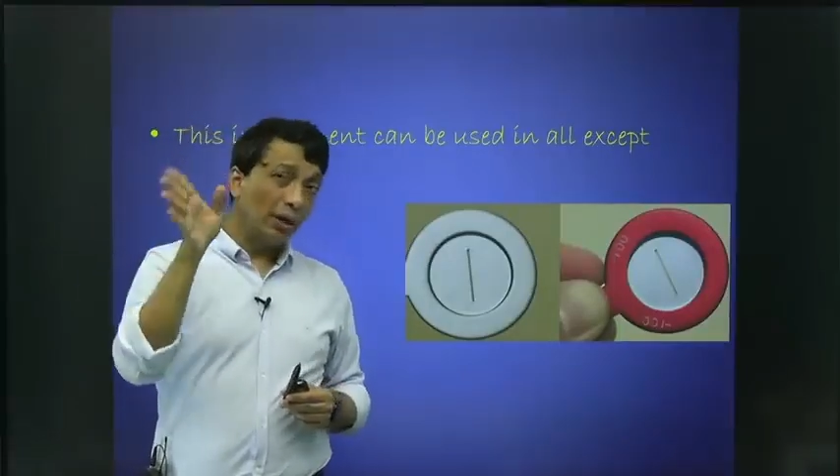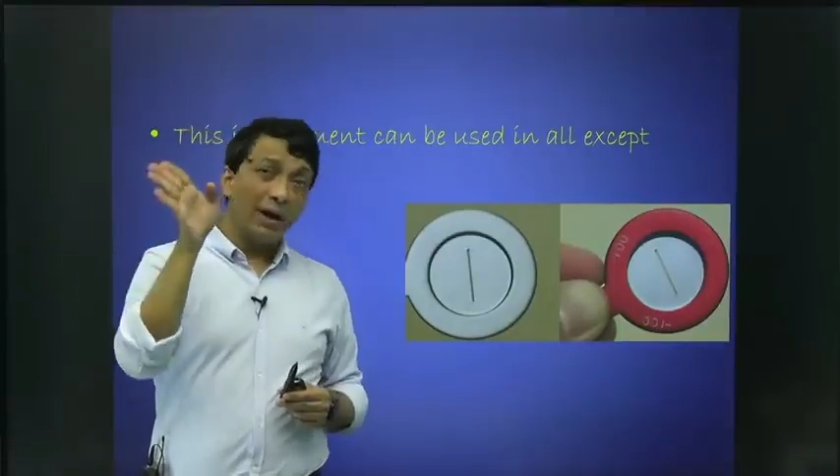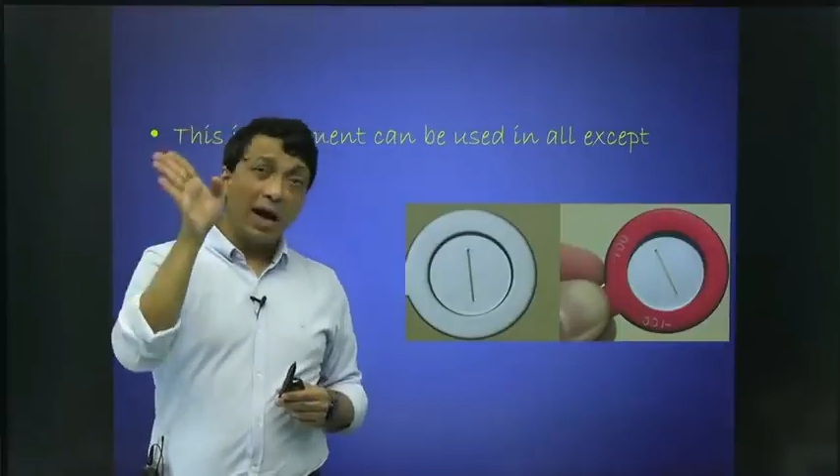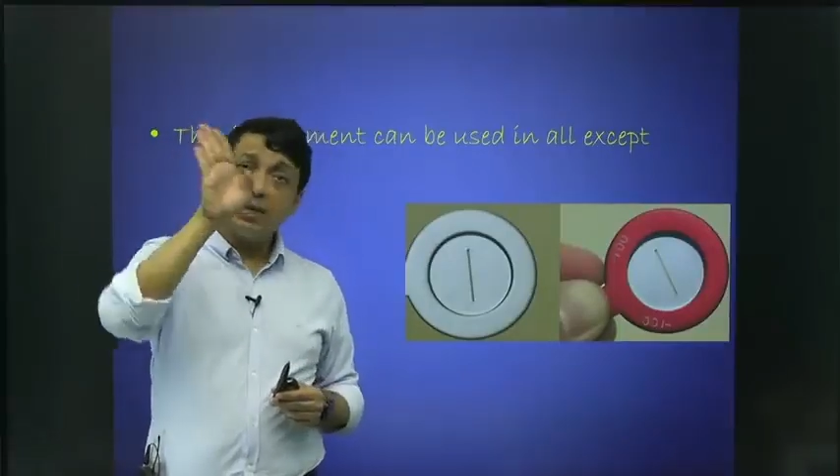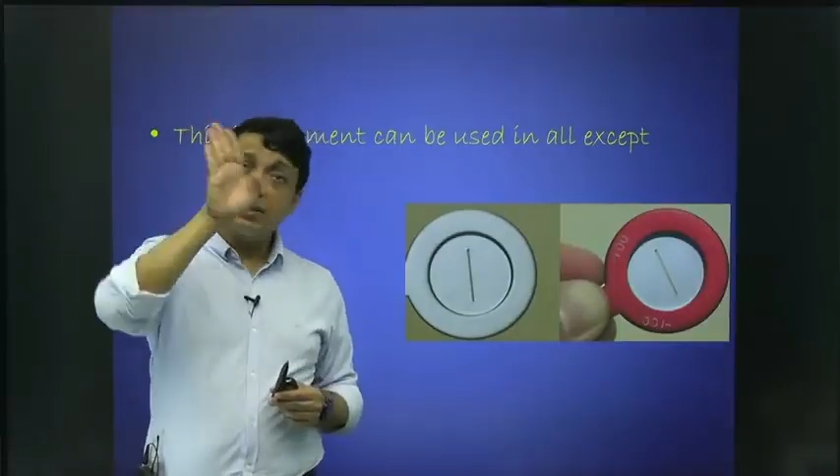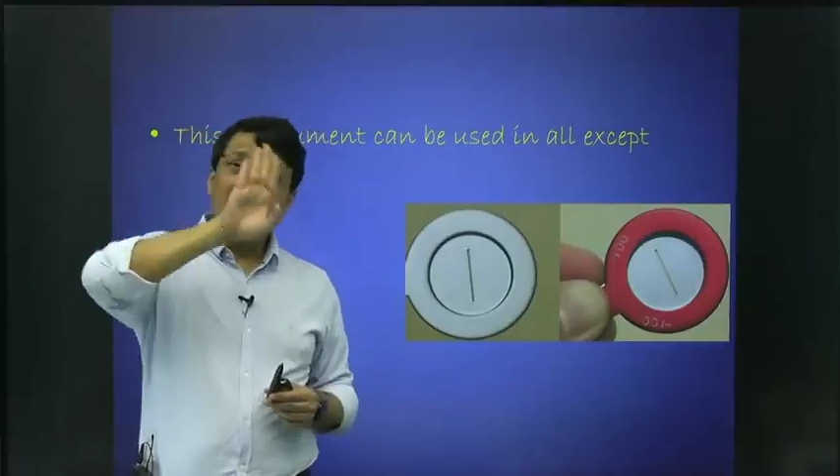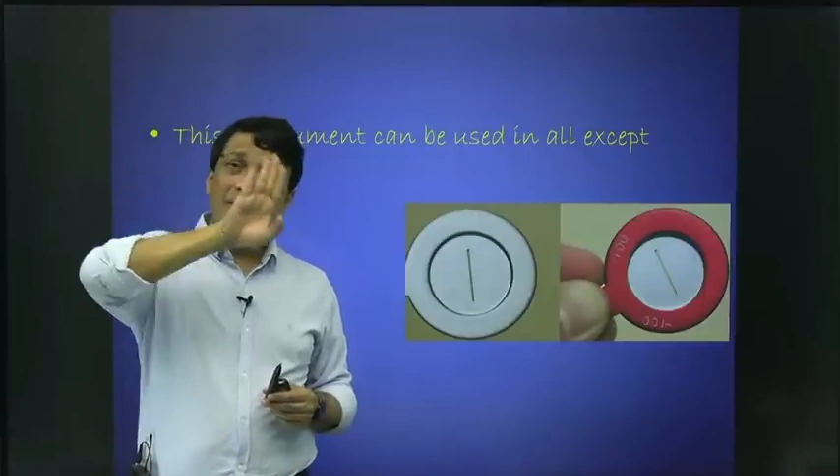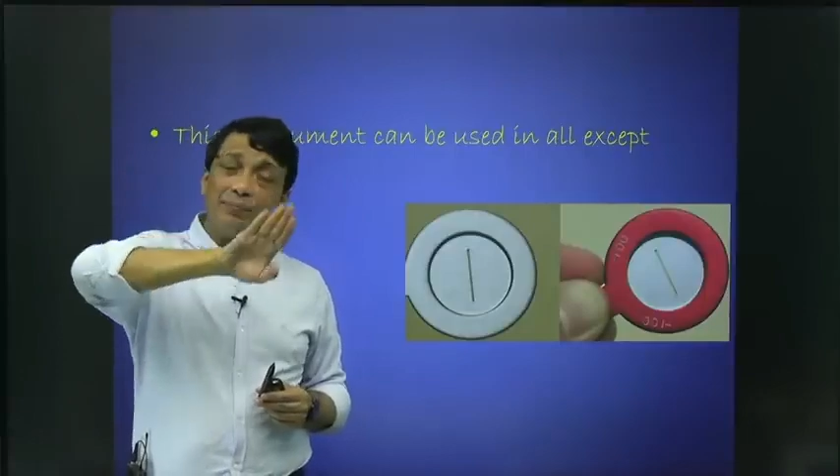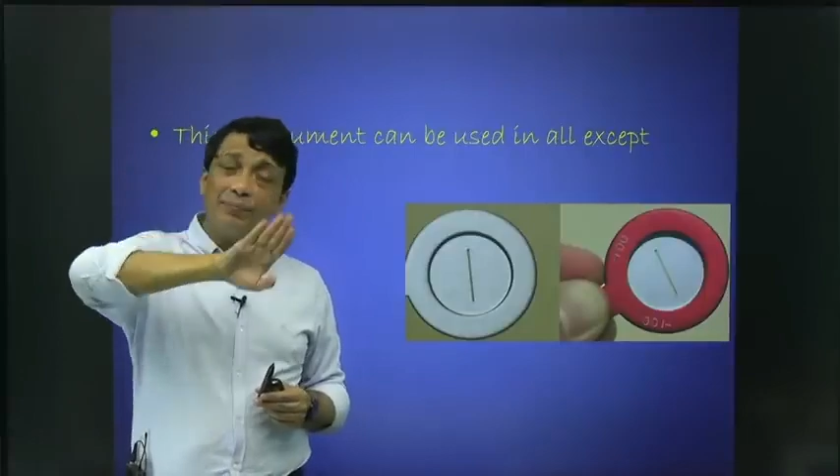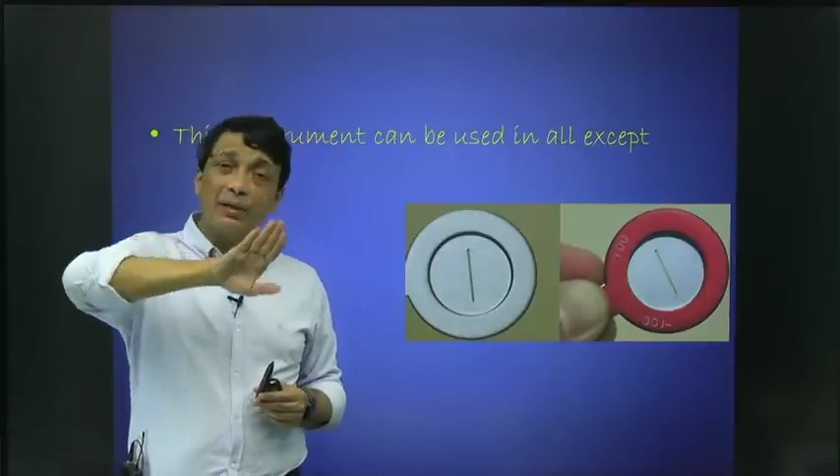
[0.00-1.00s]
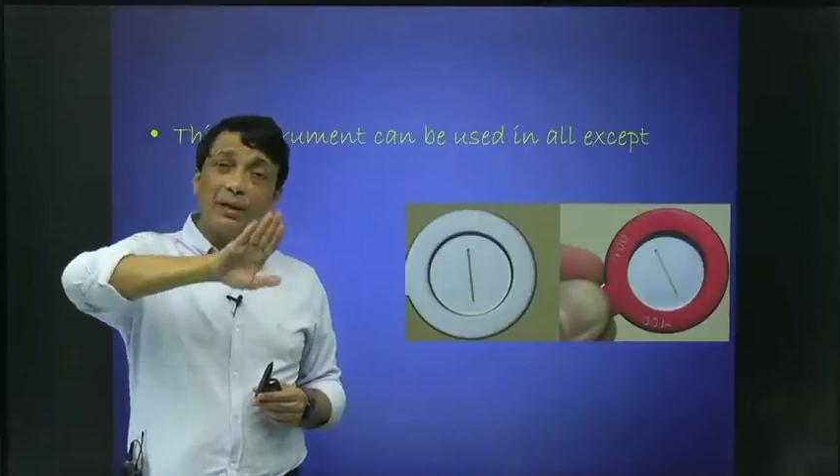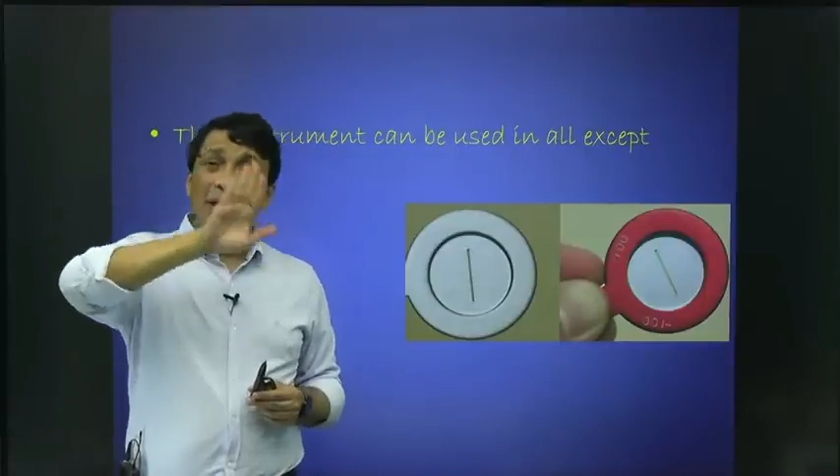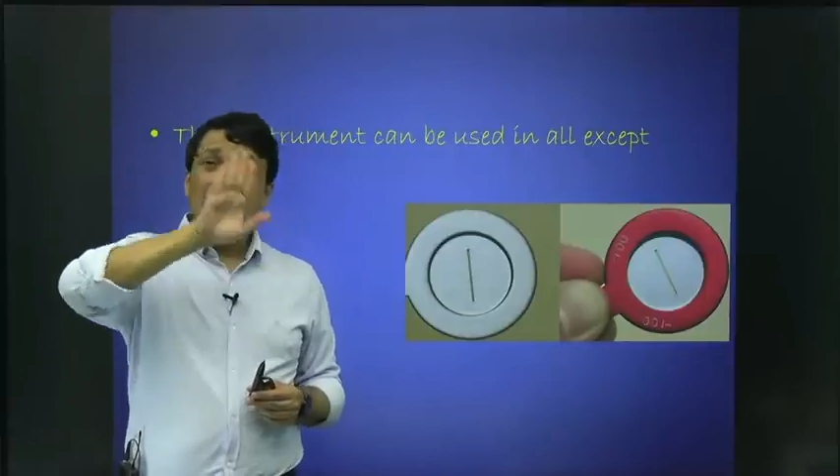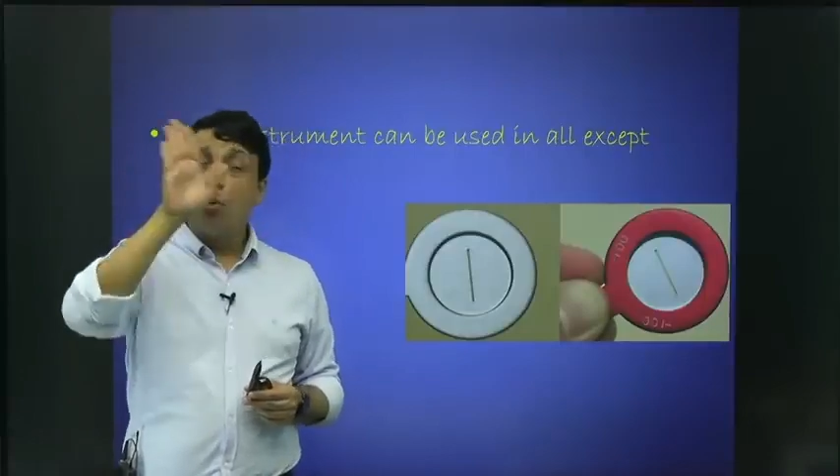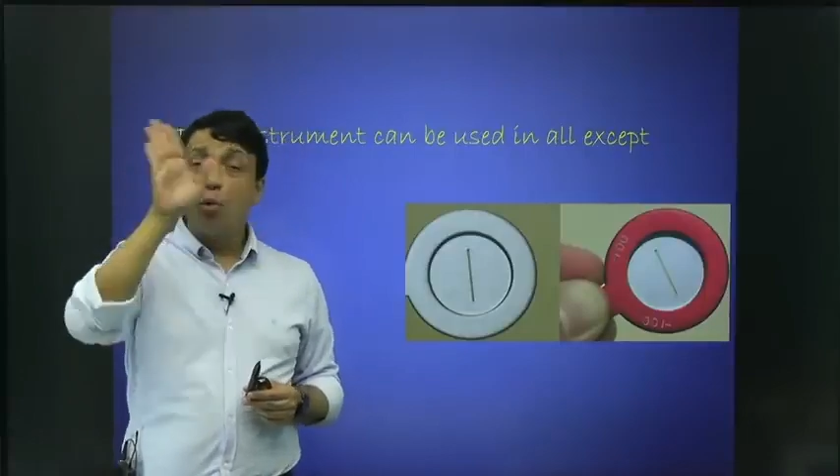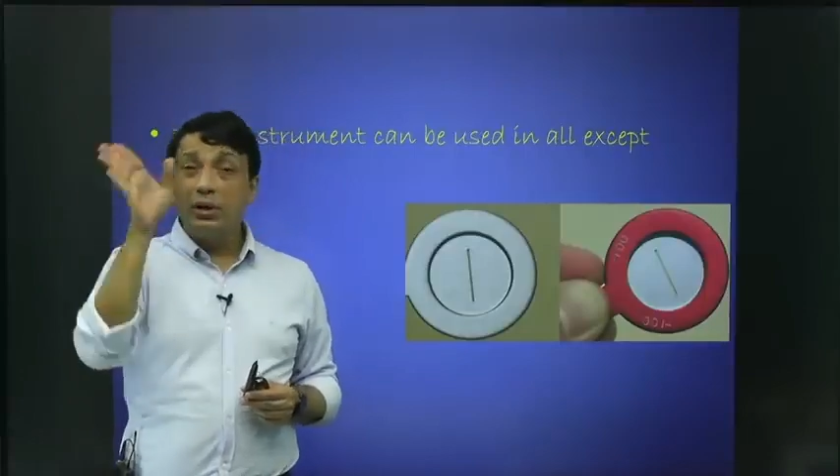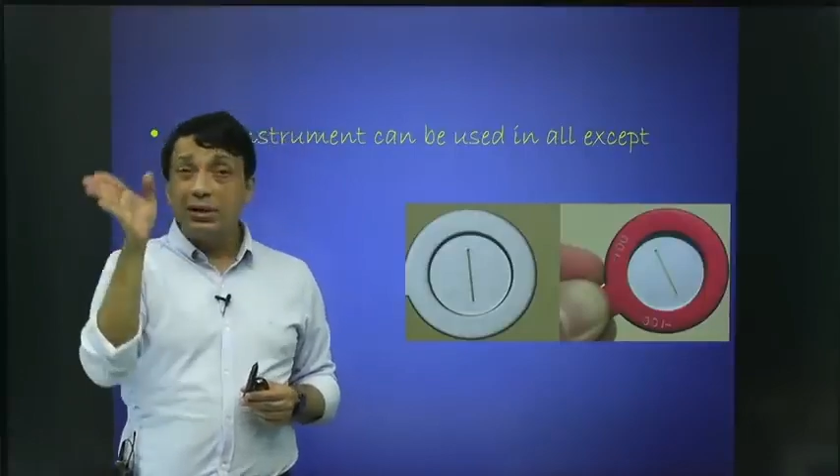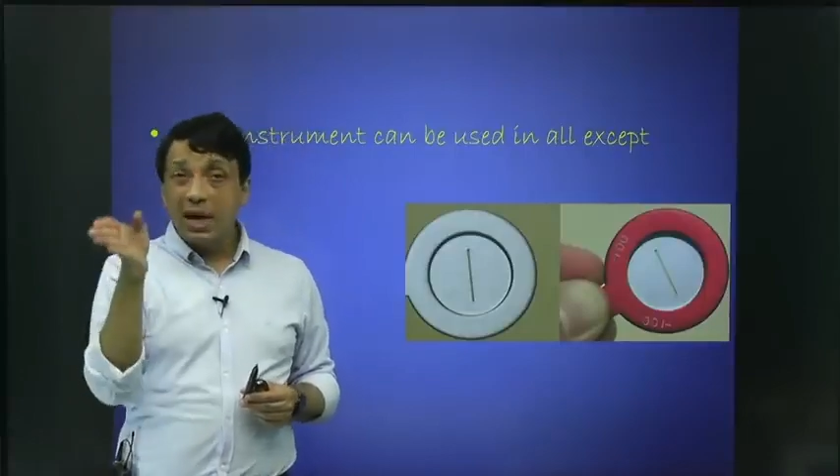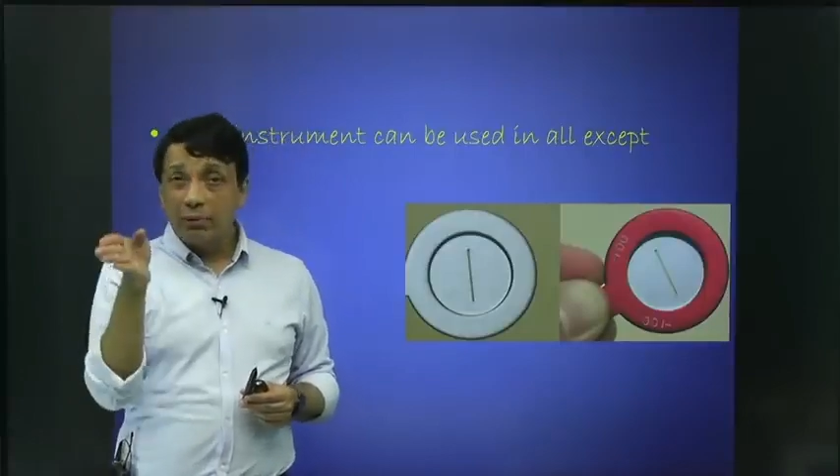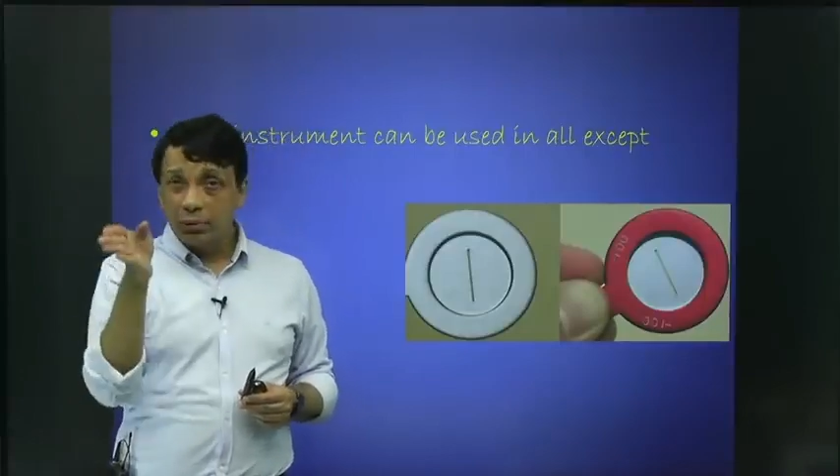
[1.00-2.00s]
And we ask him, what
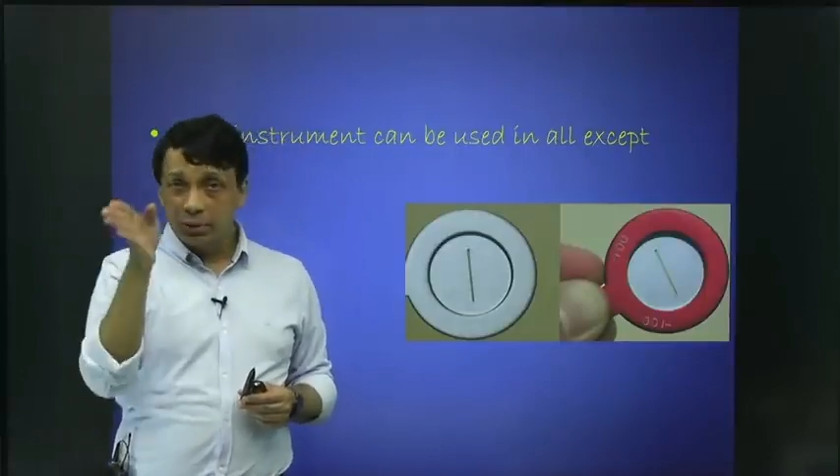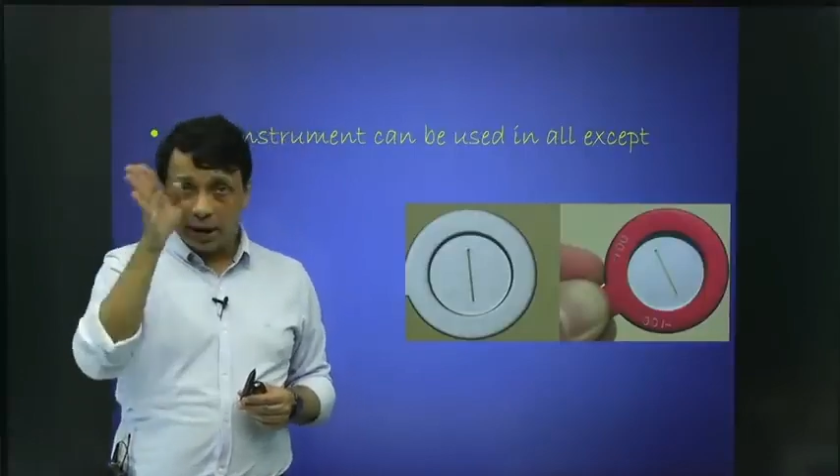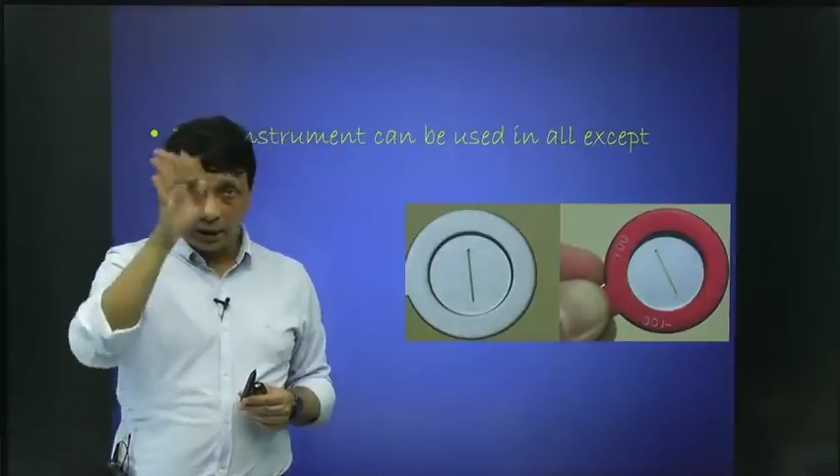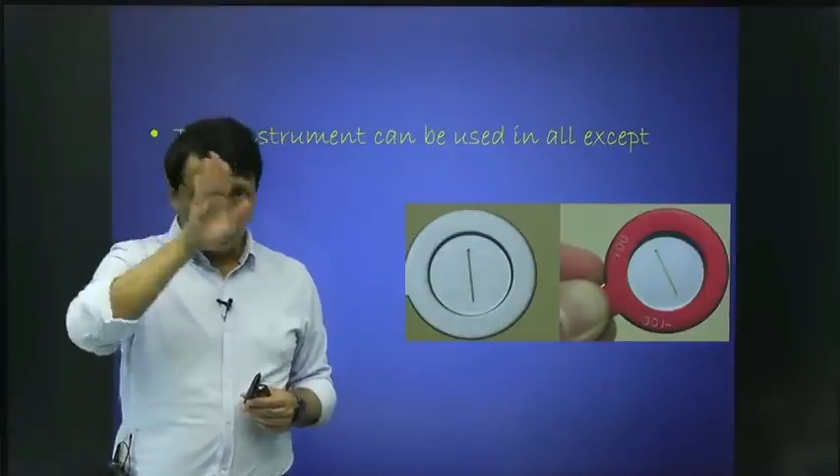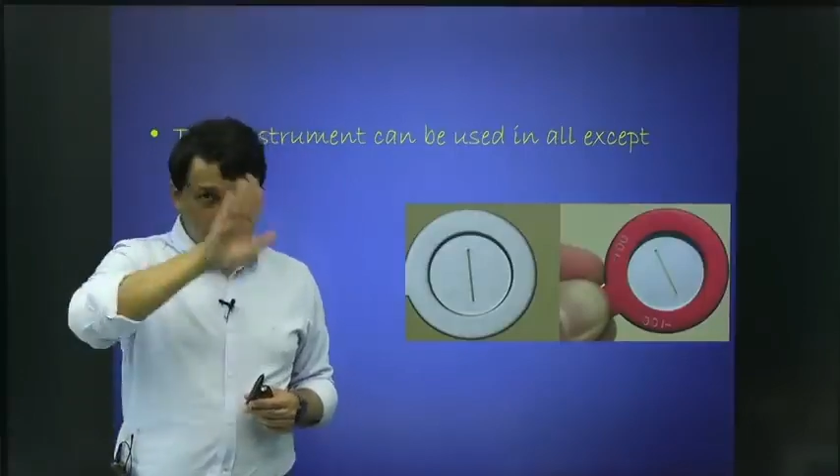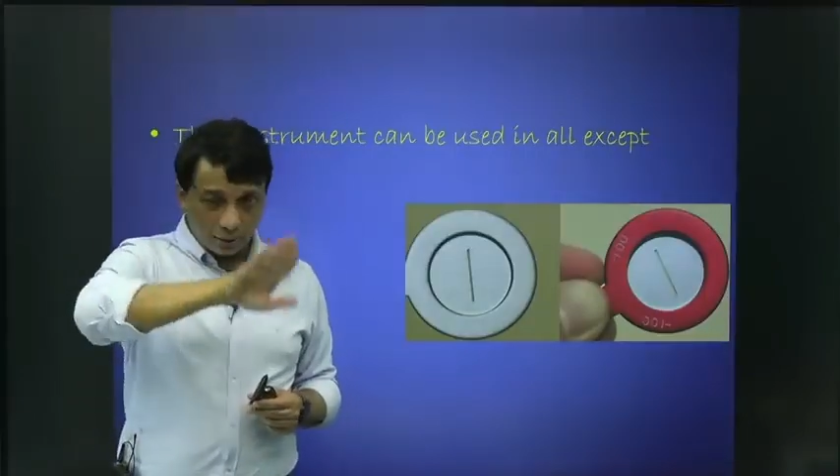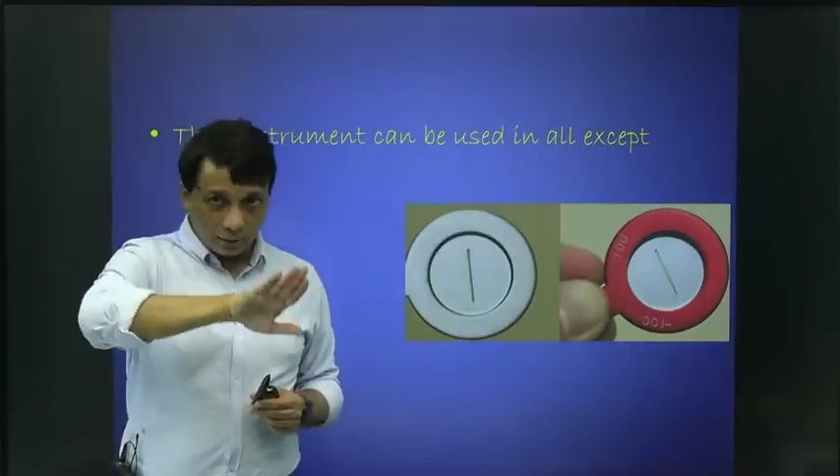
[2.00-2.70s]
has happened to the colored halo?